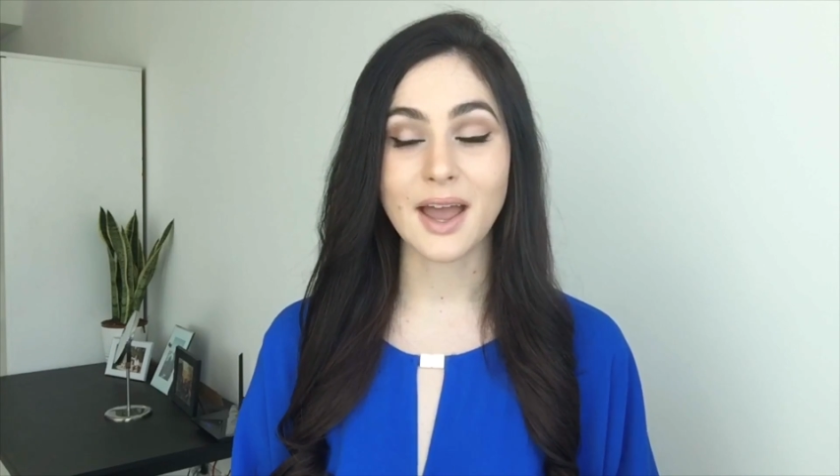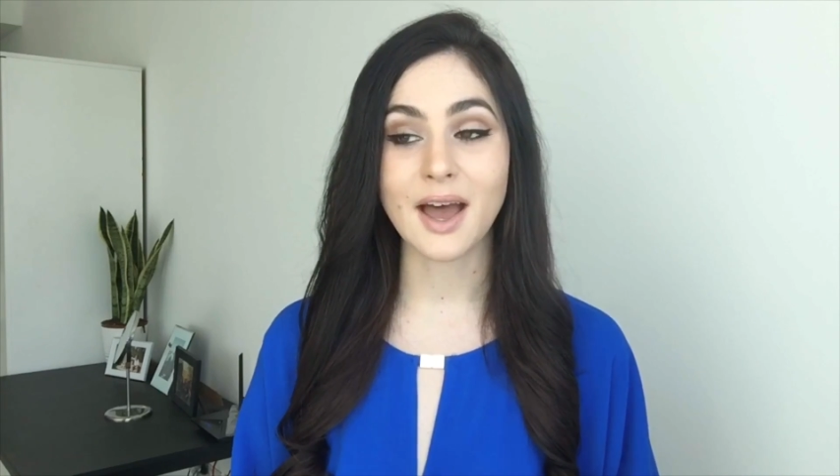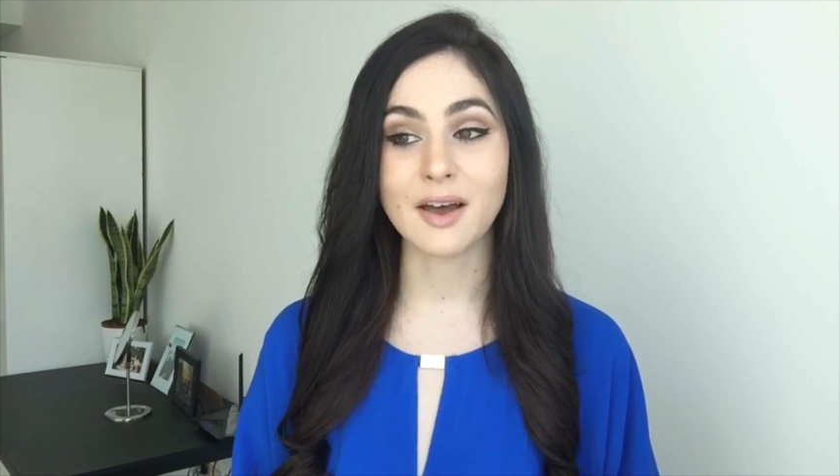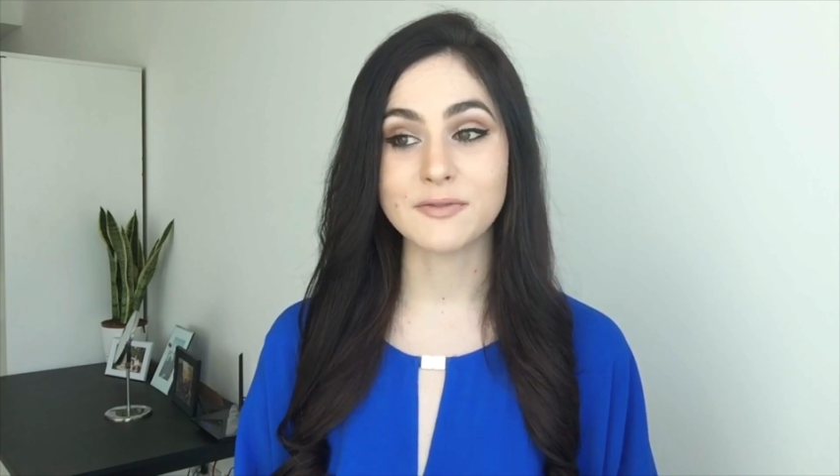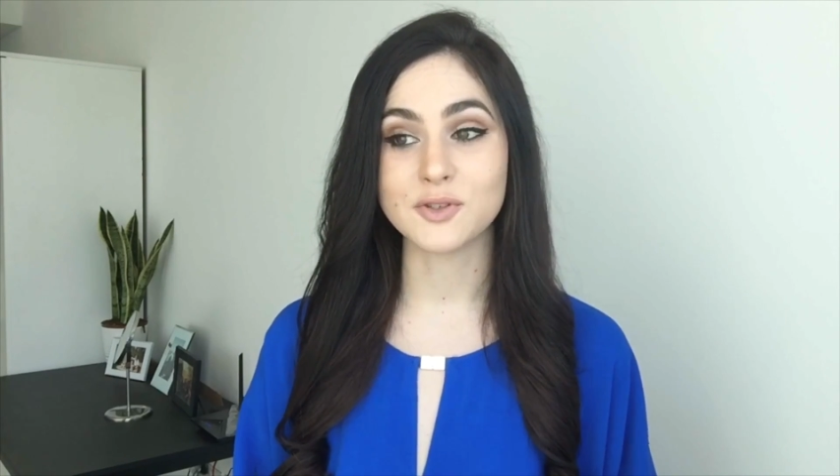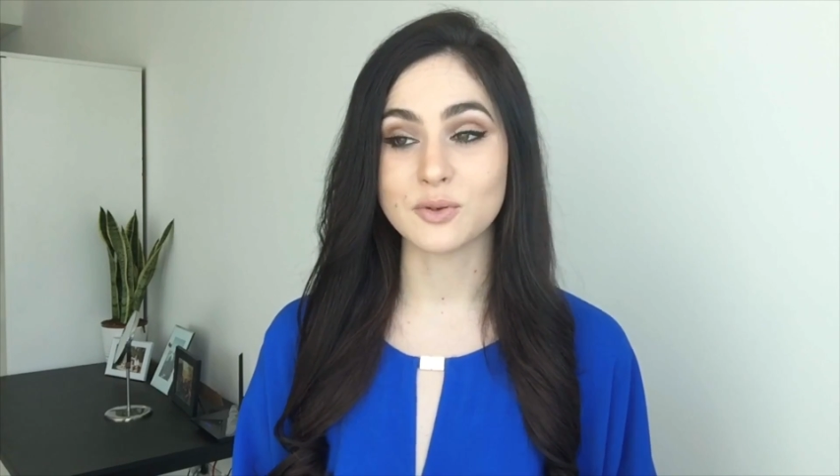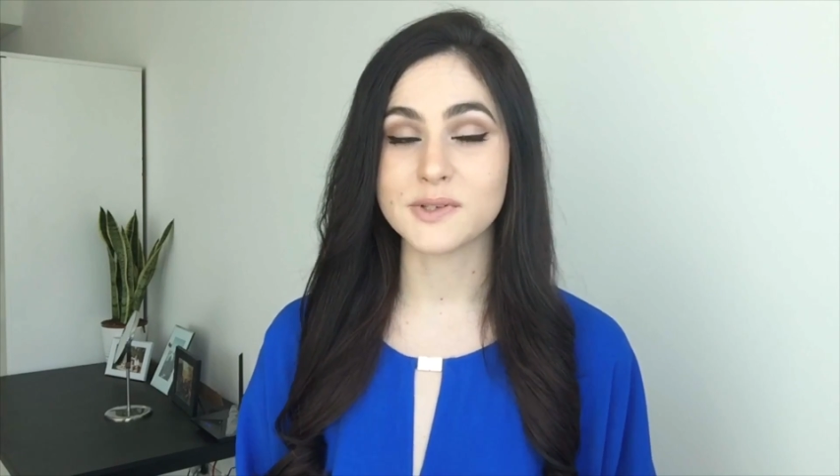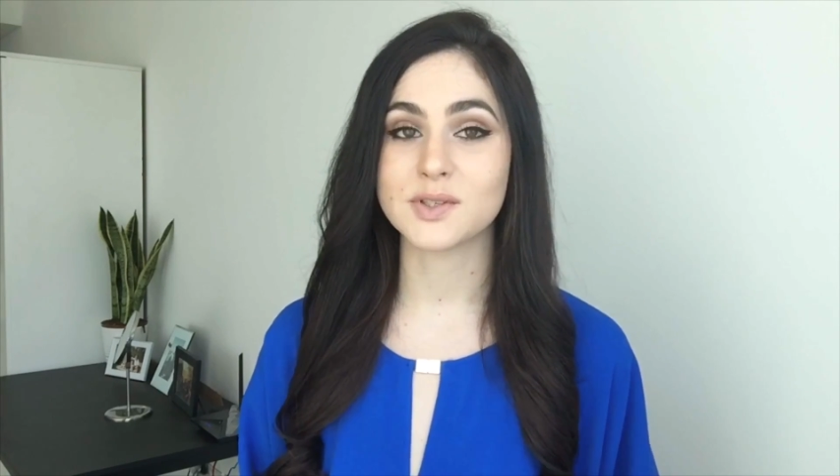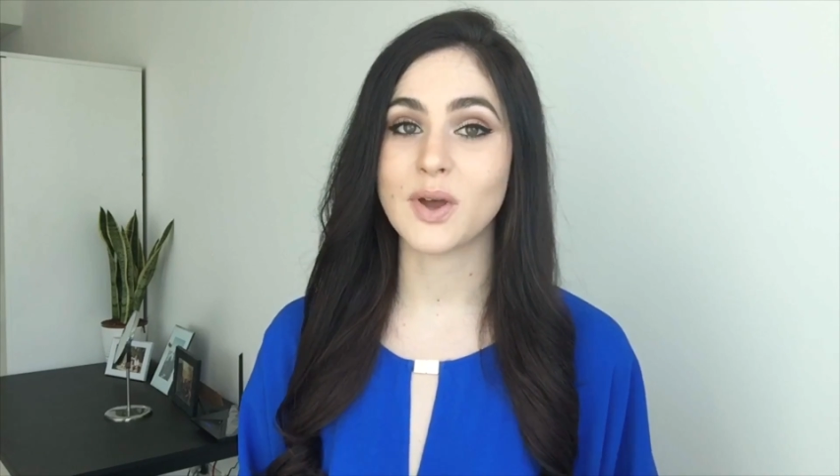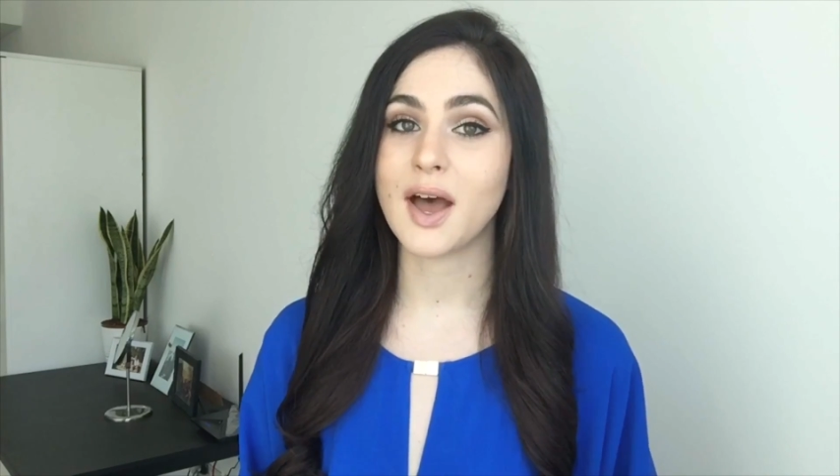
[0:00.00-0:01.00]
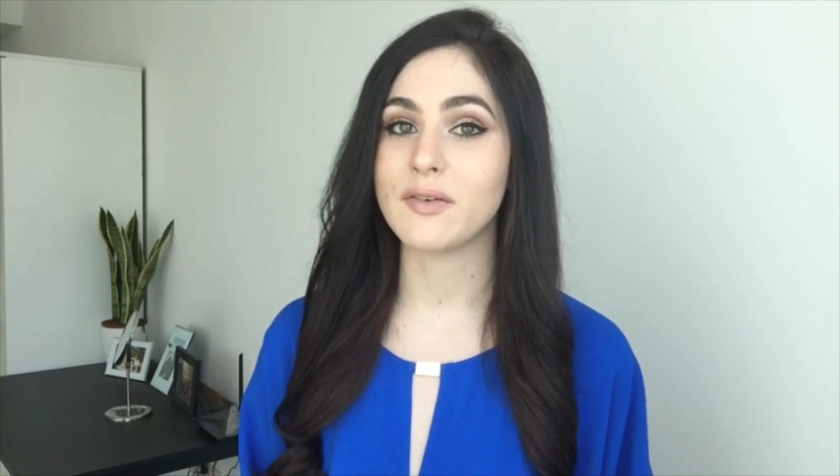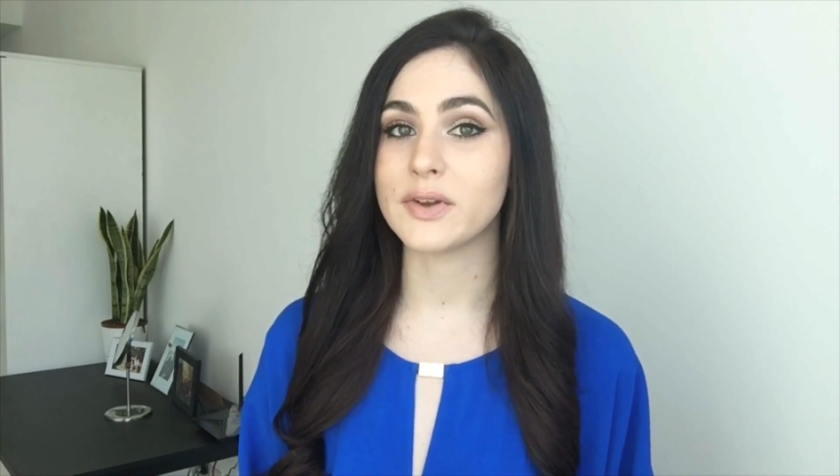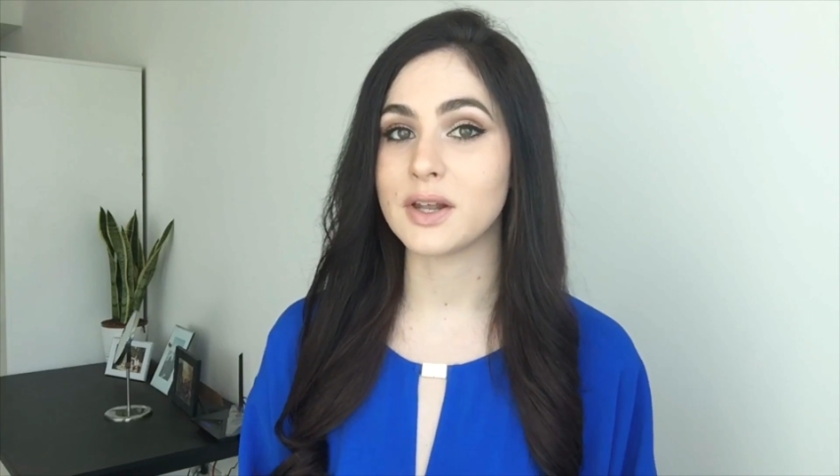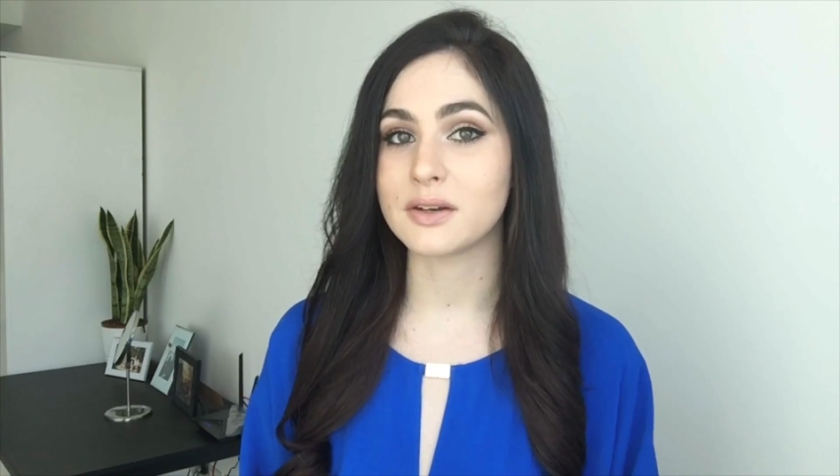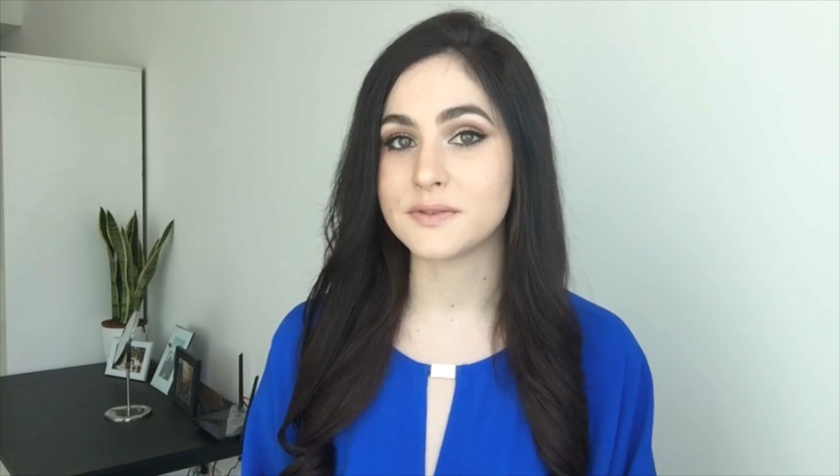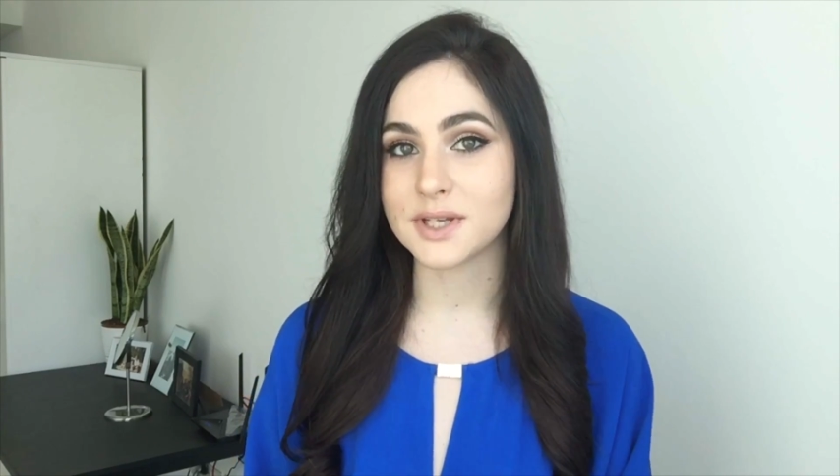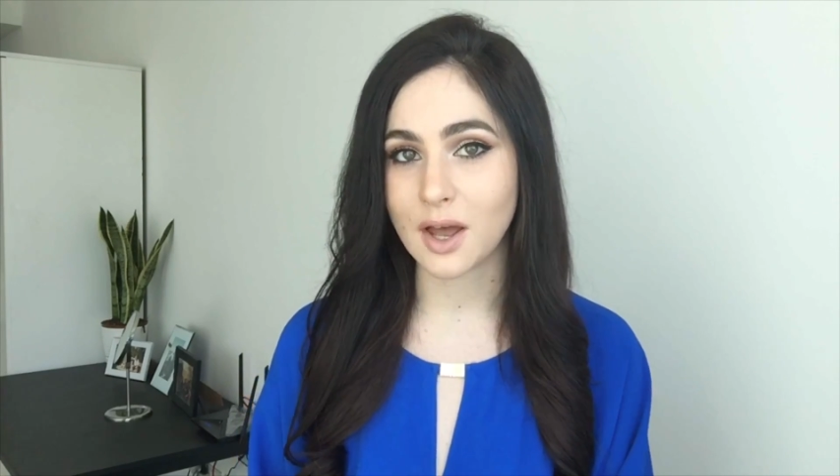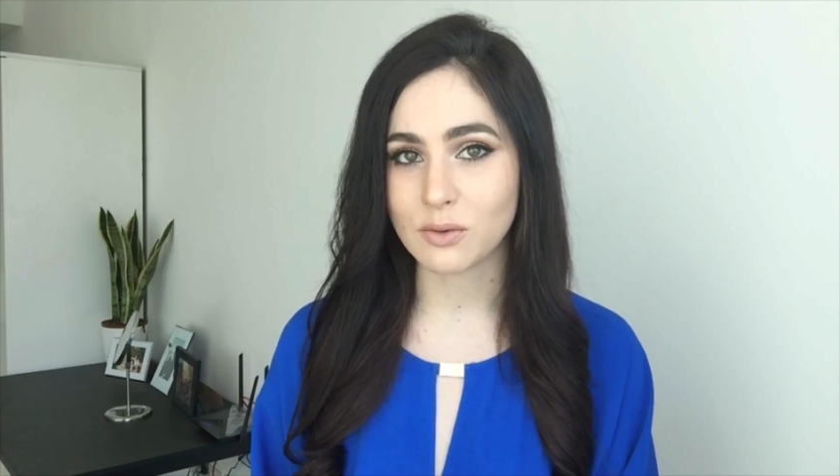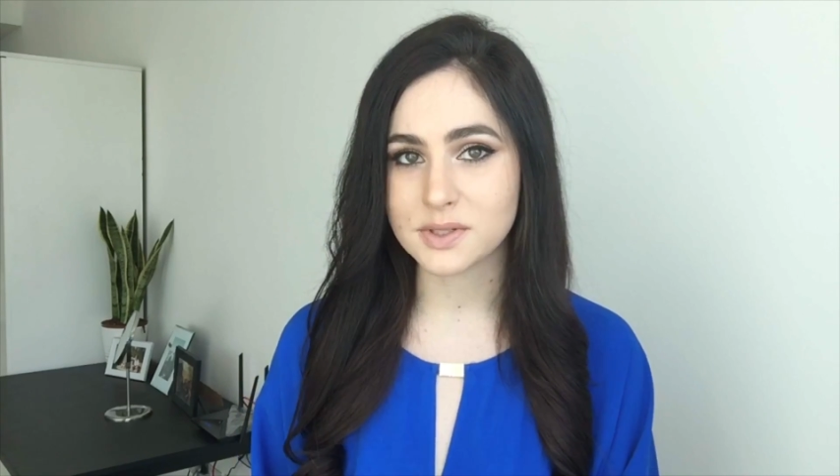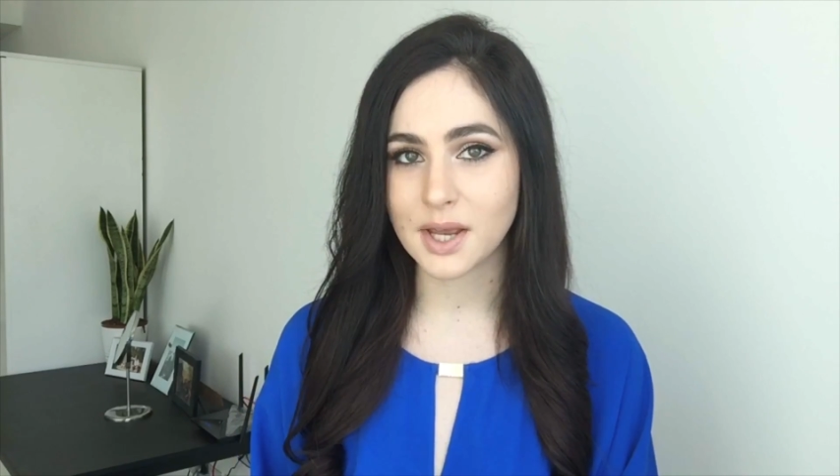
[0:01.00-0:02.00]
I have to also have a lot of
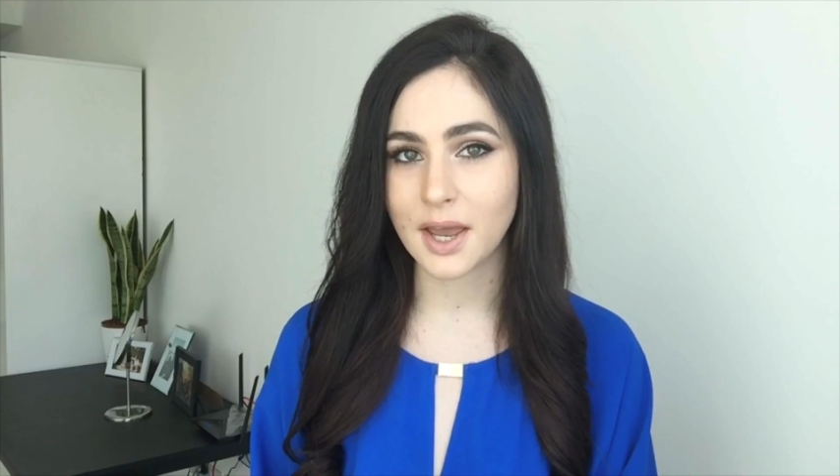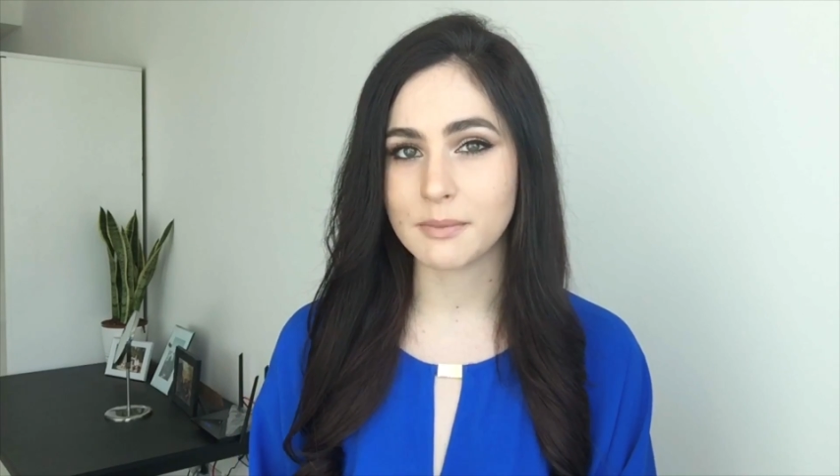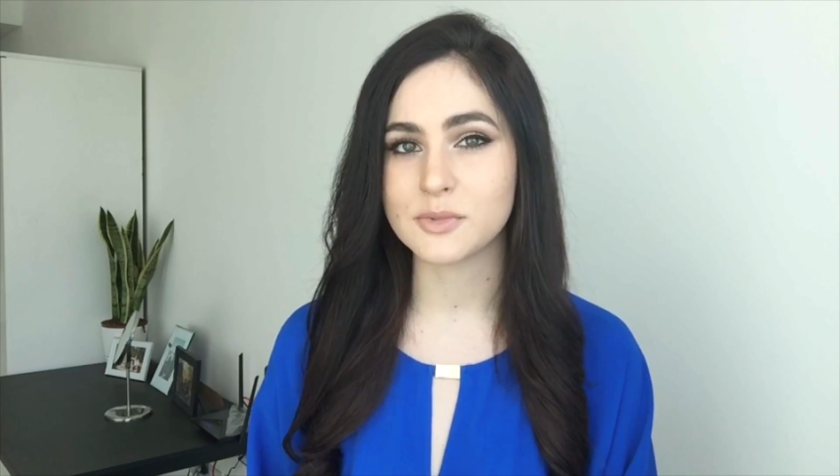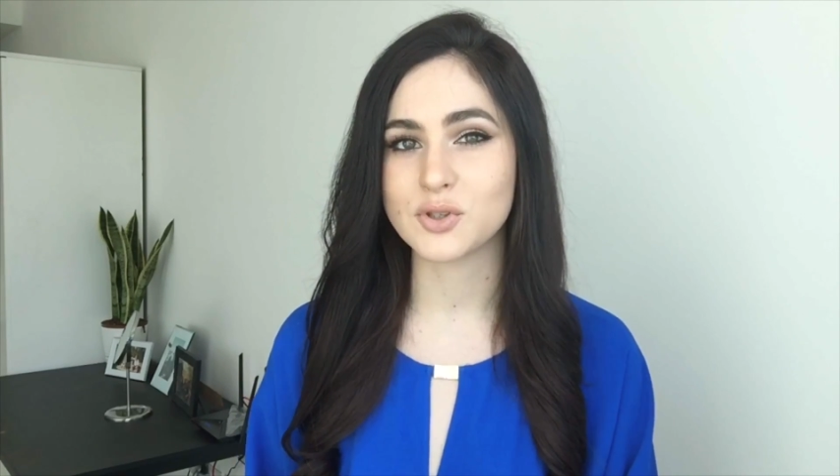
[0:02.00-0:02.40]
downtime